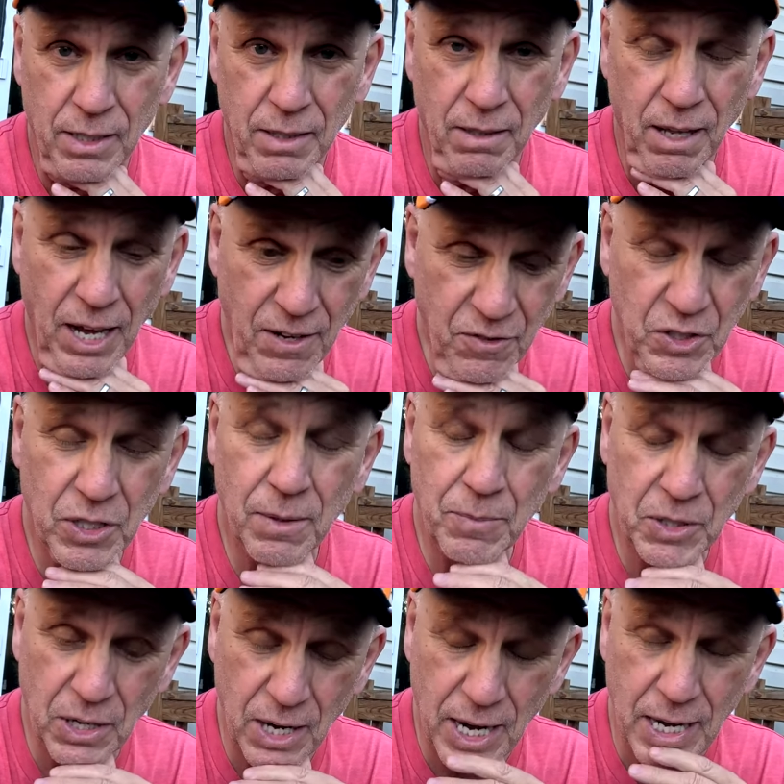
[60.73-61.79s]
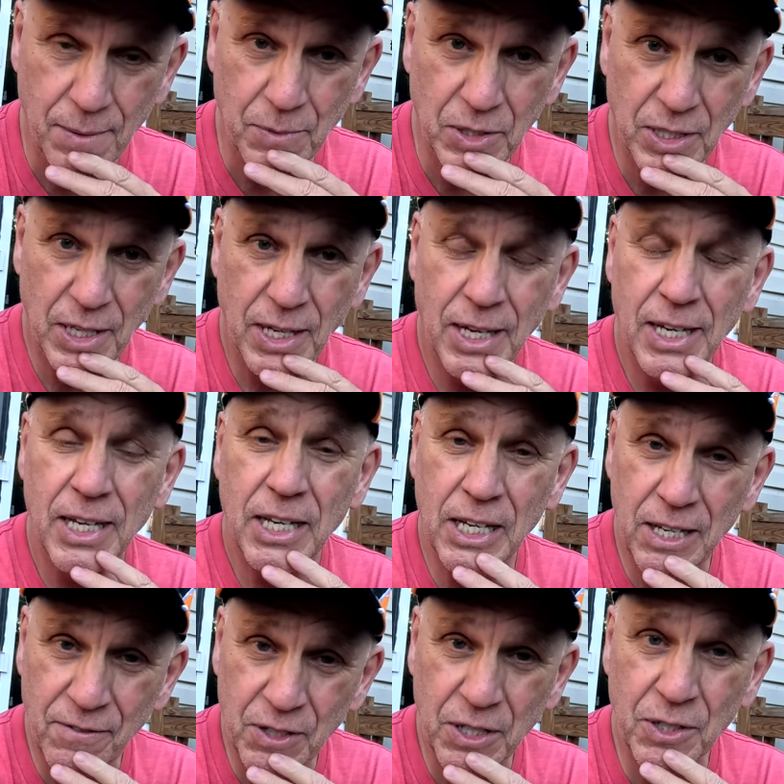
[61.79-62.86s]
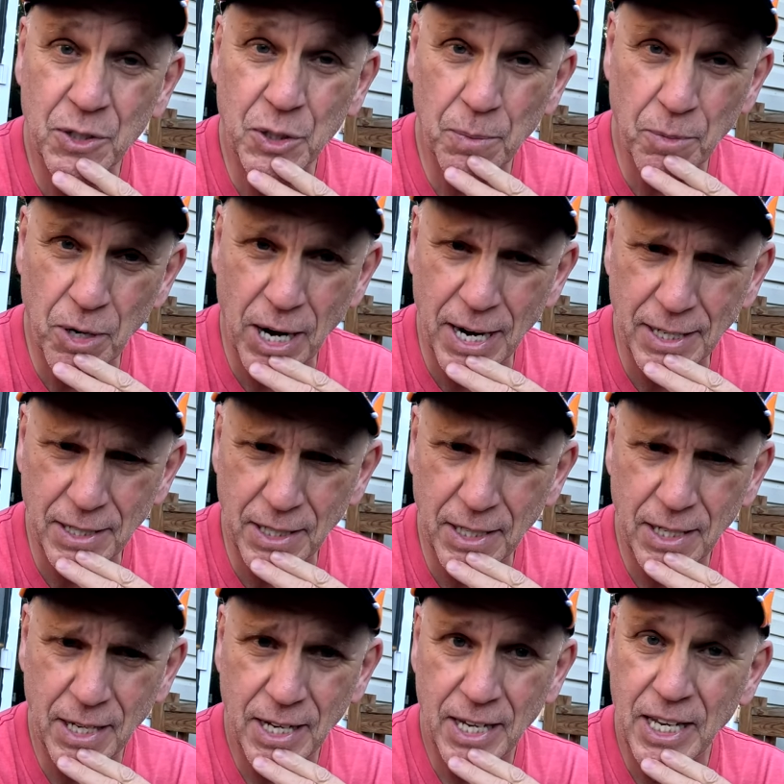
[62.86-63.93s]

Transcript: Life sometimes, even in sobriety,